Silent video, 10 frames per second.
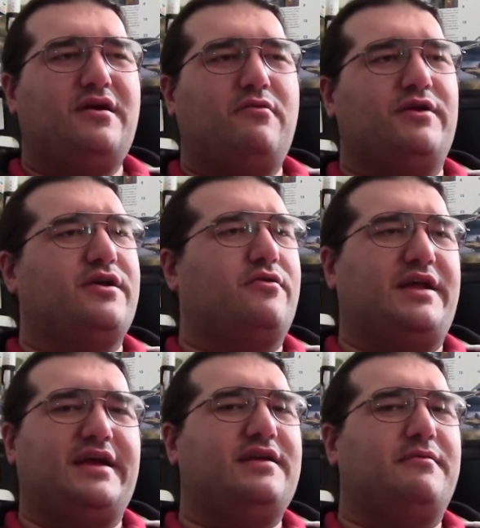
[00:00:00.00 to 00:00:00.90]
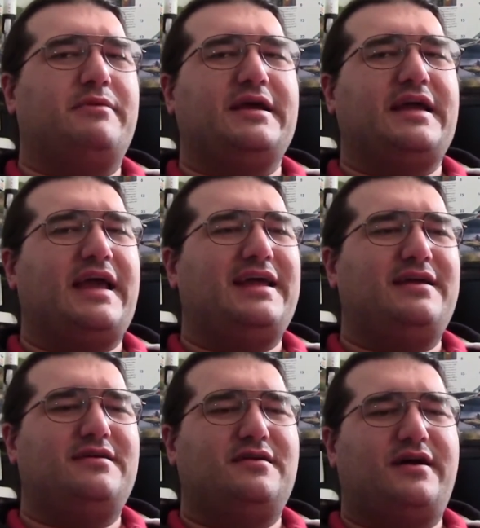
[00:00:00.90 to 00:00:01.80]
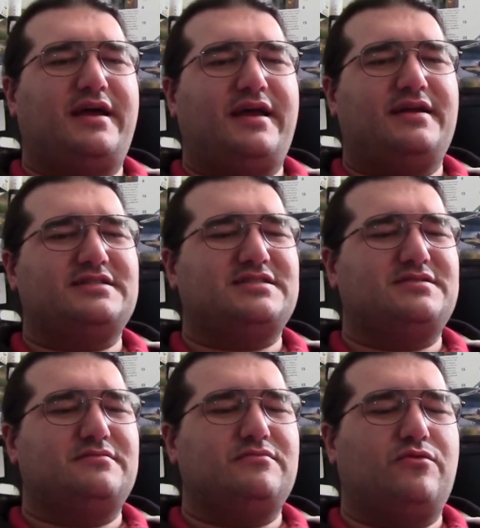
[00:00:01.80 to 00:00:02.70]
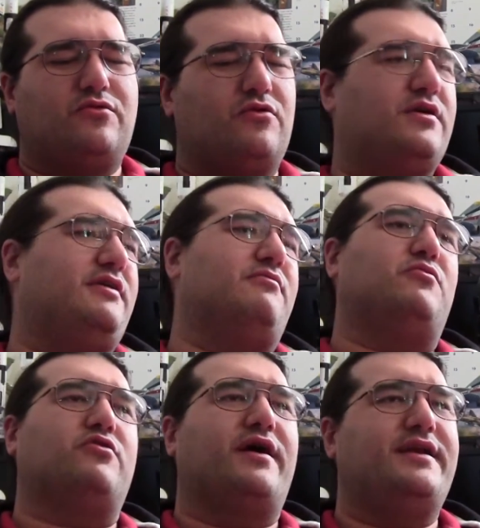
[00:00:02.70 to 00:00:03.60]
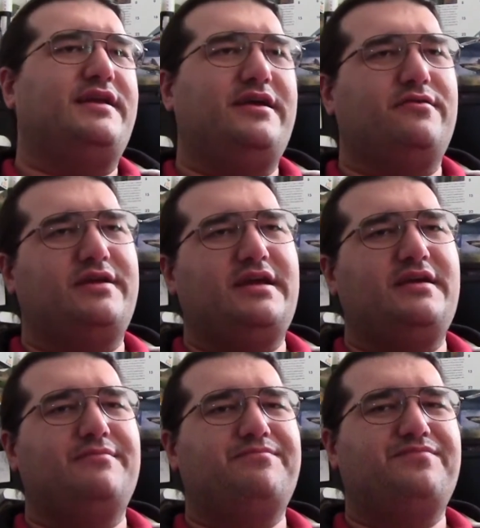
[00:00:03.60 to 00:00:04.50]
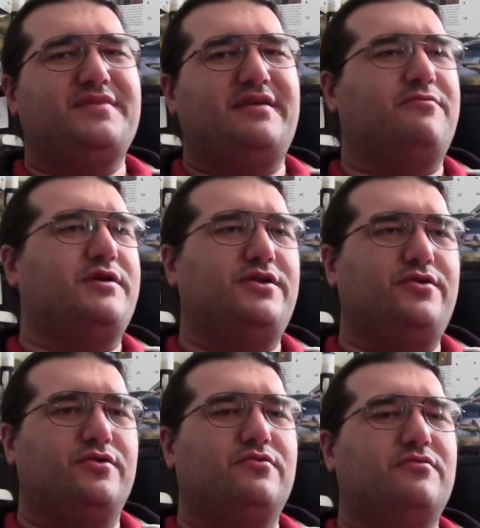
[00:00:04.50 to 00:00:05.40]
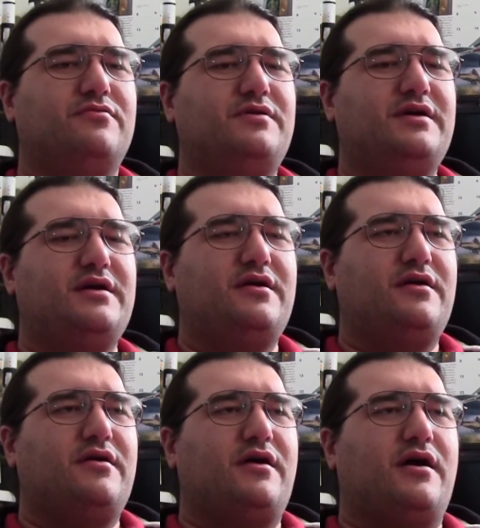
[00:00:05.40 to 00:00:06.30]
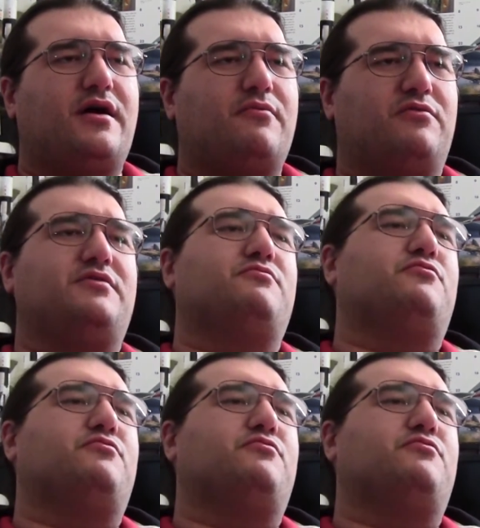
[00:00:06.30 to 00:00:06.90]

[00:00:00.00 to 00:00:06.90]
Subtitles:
we don't hit a big hiatus, or even more ideally, if we do, when